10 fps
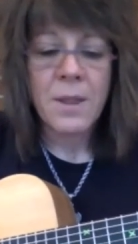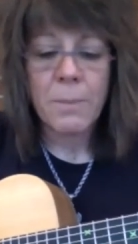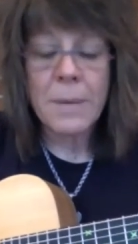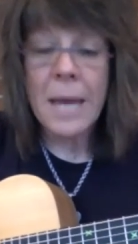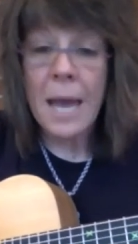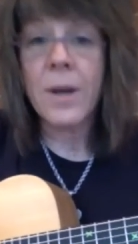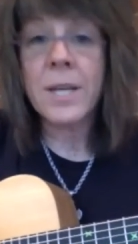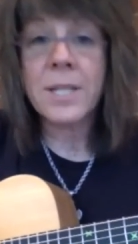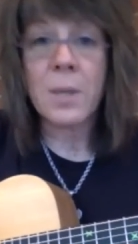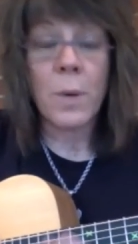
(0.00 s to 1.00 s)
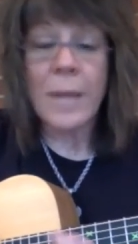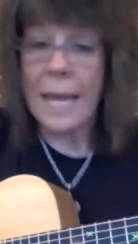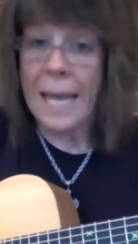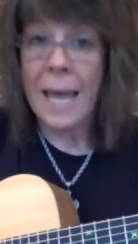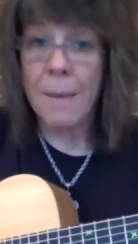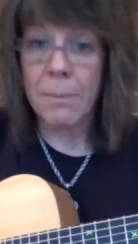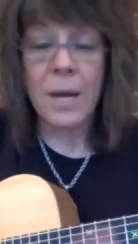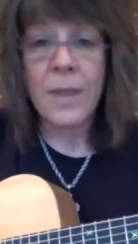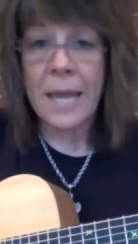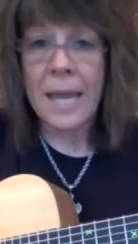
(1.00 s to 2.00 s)
There'll be areas that when they can't
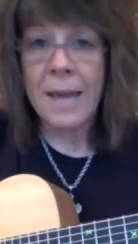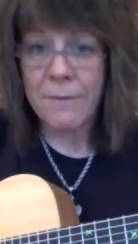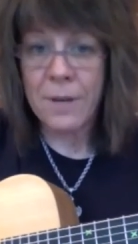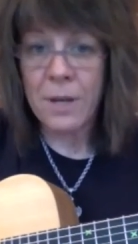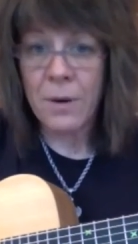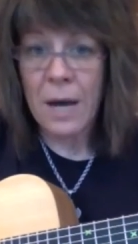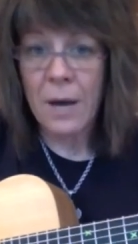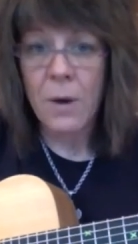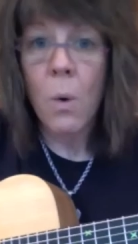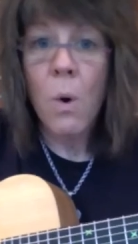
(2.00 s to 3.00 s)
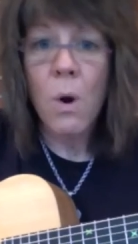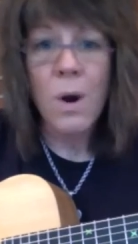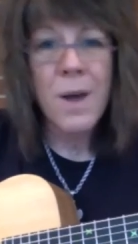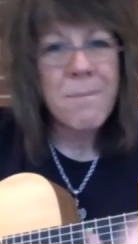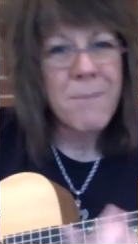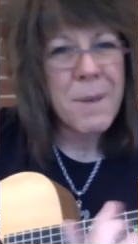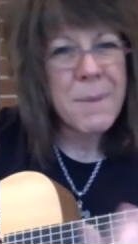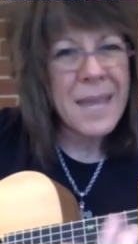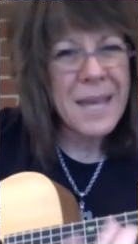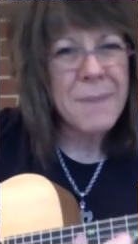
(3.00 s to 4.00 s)
play or they can't figure out, or
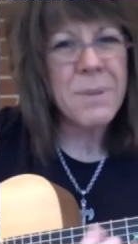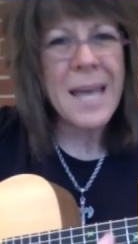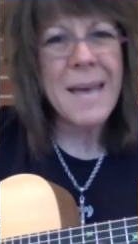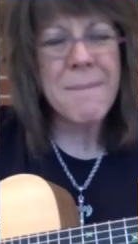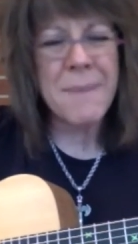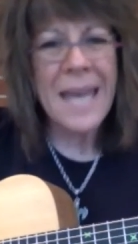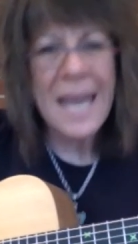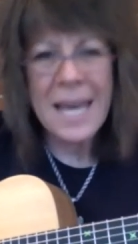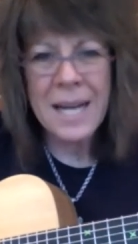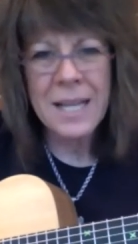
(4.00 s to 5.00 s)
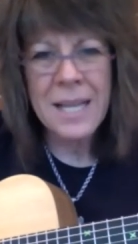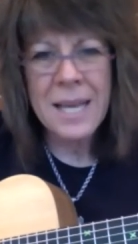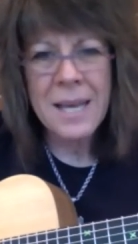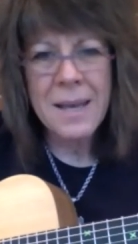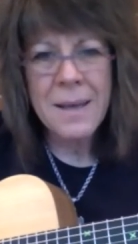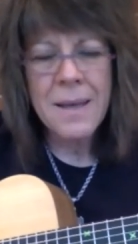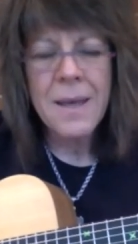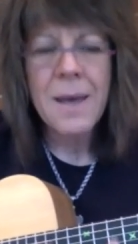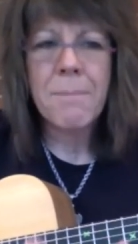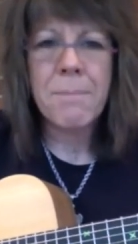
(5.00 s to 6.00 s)
maybe they can play it mechanically,
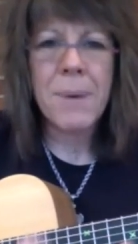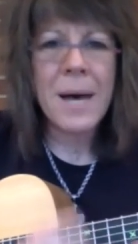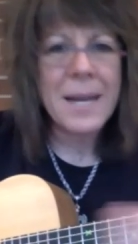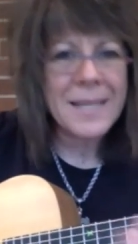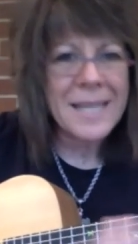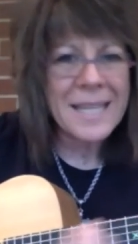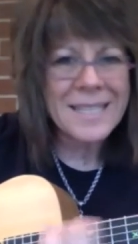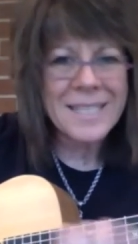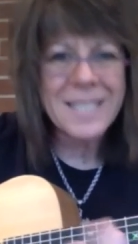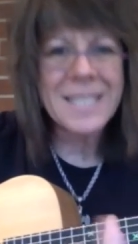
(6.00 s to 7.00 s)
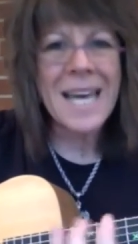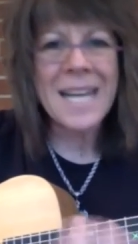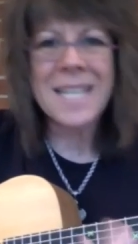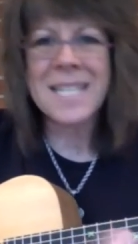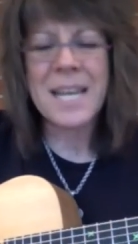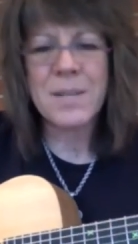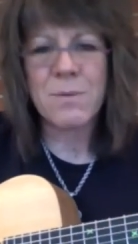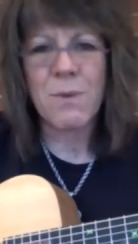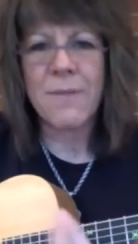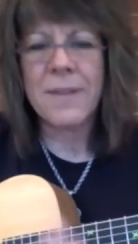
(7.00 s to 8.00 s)
but it just kind of
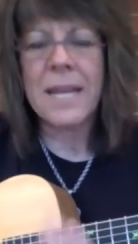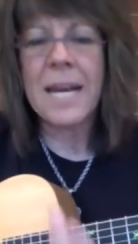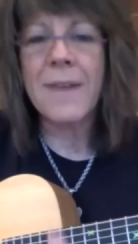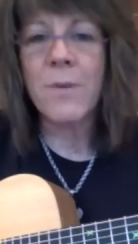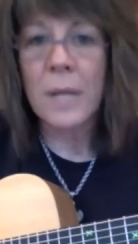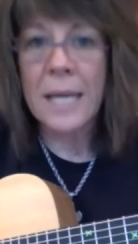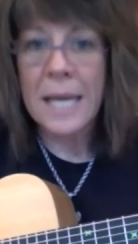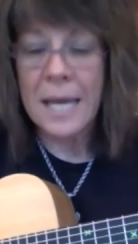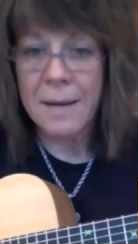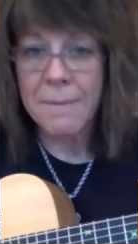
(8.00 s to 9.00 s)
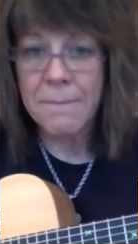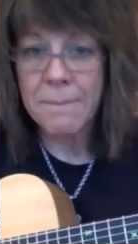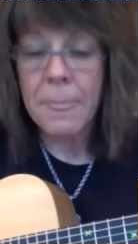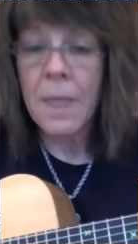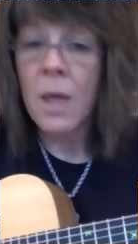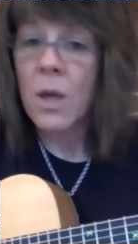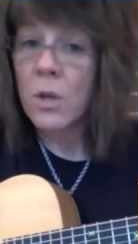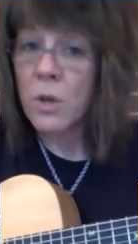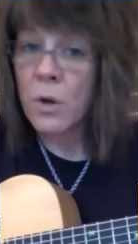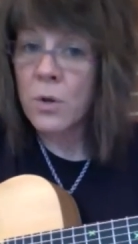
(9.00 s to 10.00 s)
stays rough and they never really get it.
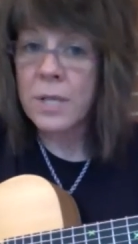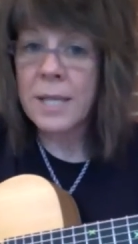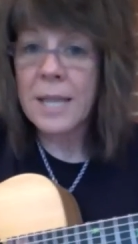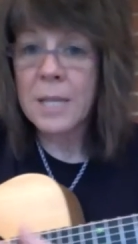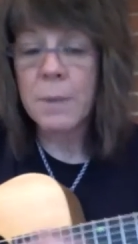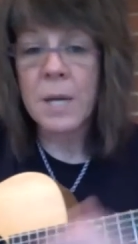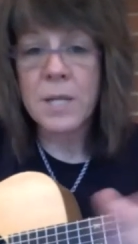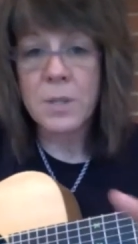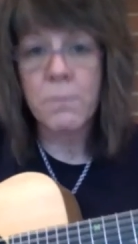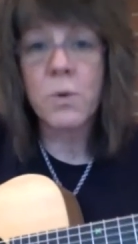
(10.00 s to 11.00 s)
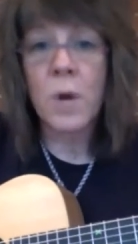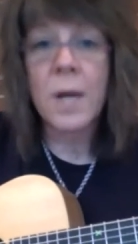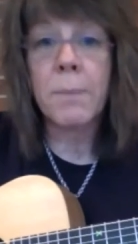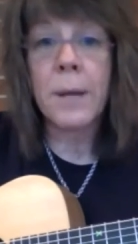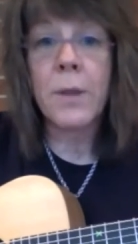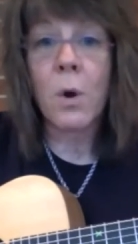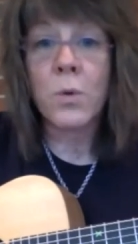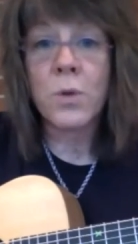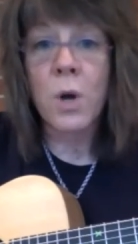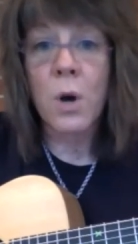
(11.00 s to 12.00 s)
Usually that's because they're trying to play the
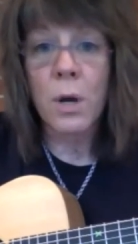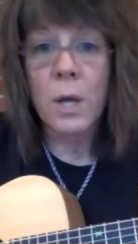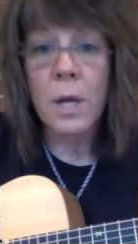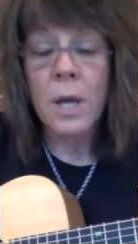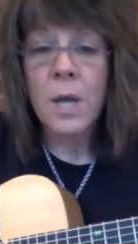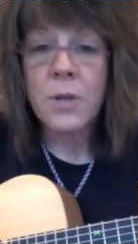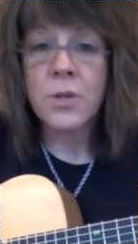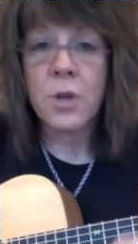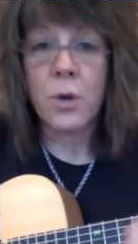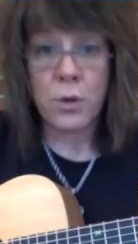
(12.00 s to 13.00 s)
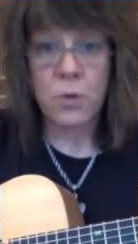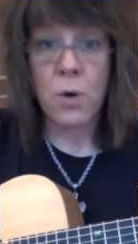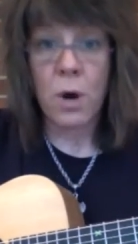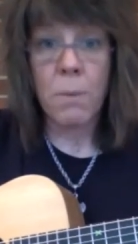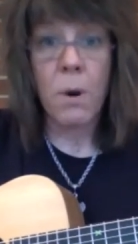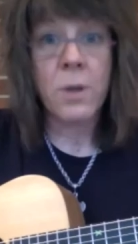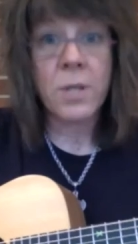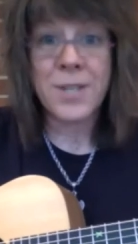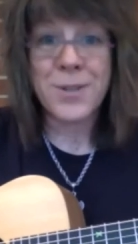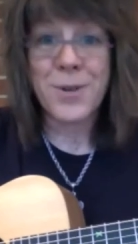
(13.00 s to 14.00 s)
whole song. So the strong parts
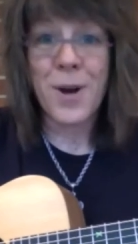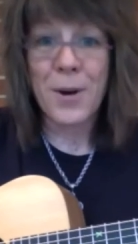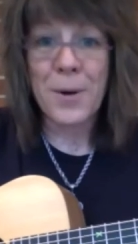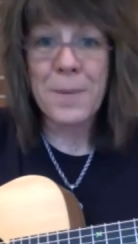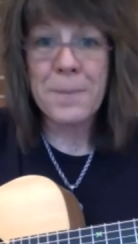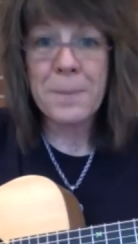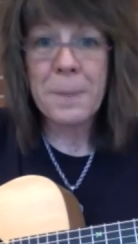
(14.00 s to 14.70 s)
get stronger